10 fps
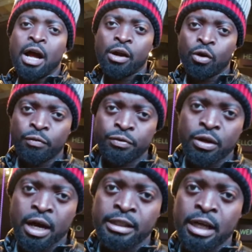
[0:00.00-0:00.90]
I love
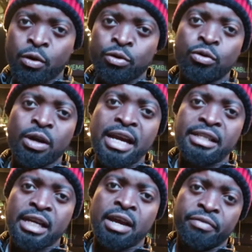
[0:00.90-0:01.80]
you guys. I owe you
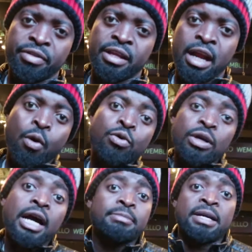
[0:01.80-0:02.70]
guys everything. I owe
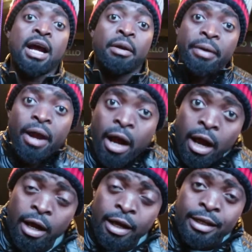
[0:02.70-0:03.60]
you guys my career.
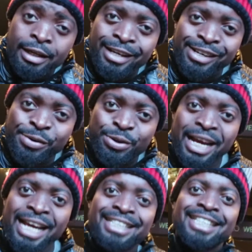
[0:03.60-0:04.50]
I owe you
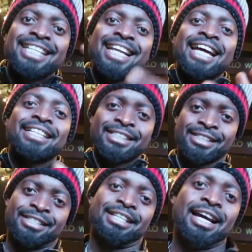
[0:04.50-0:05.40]
guys
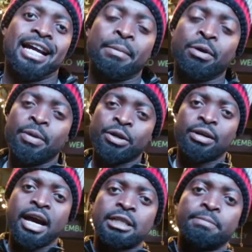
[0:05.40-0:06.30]
tonight. I'm gonna make
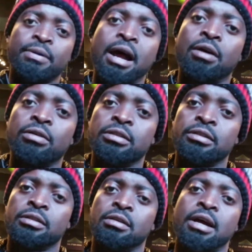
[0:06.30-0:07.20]
you guys
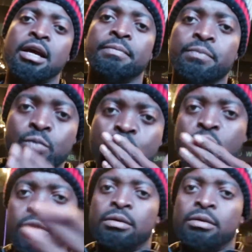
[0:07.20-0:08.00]
proud, alright?